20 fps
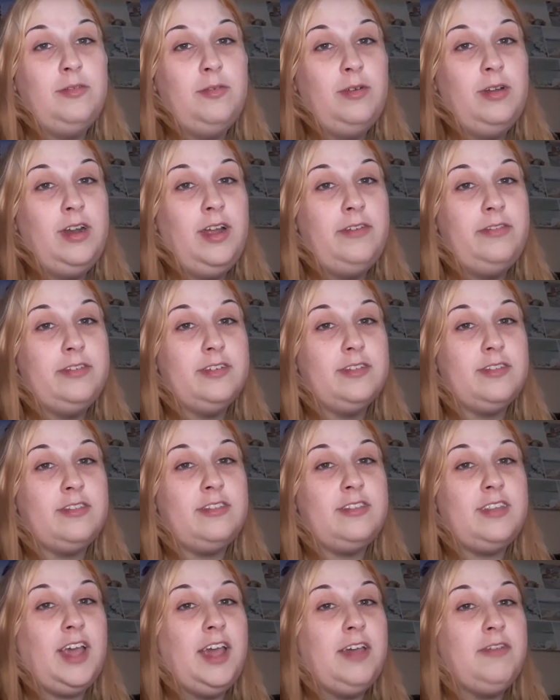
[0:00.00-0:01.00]
Whatever's
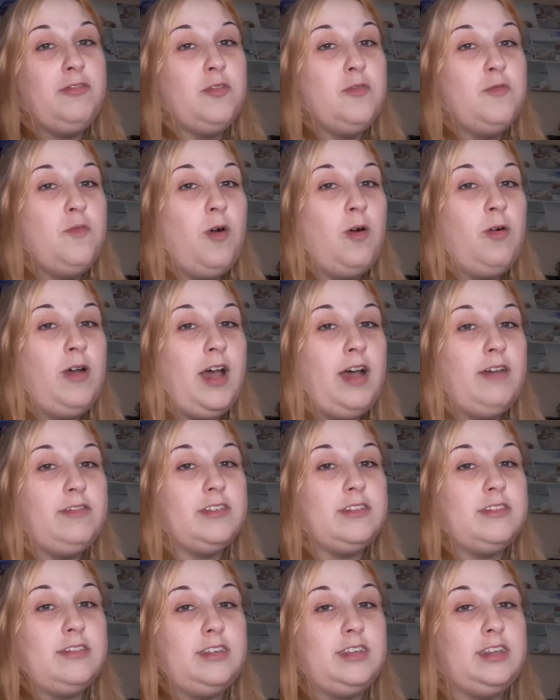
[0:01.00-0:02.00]
safe and won't have
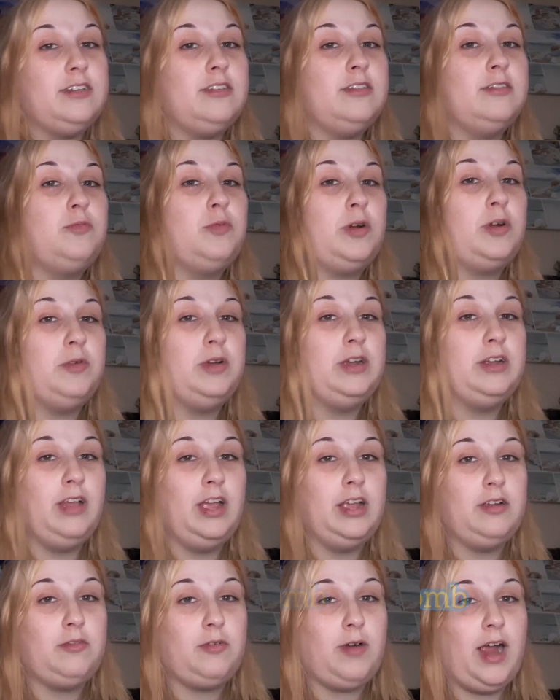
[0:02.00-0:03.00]
a where we
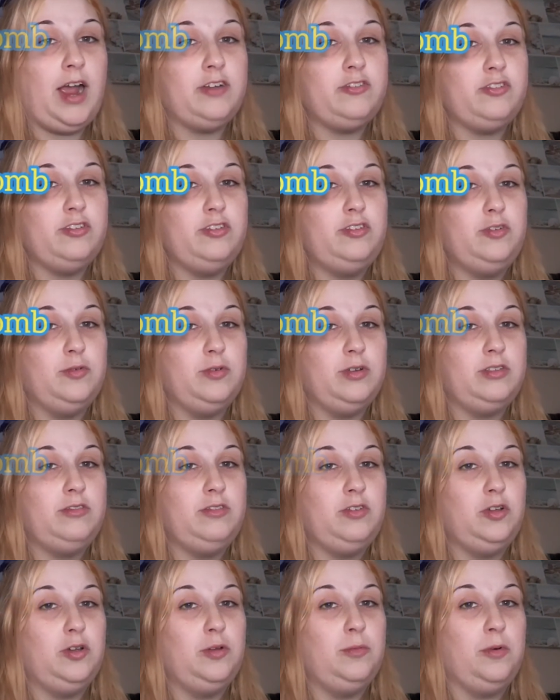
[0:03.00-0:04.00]
like crash into a
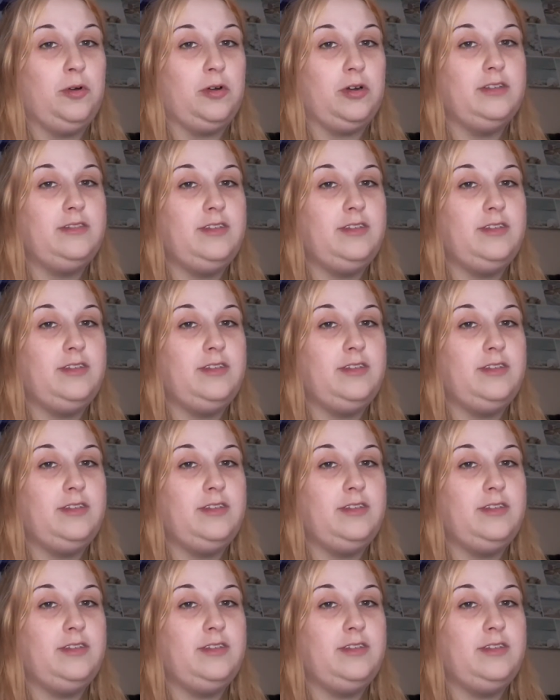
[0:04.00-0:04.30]
tomb or a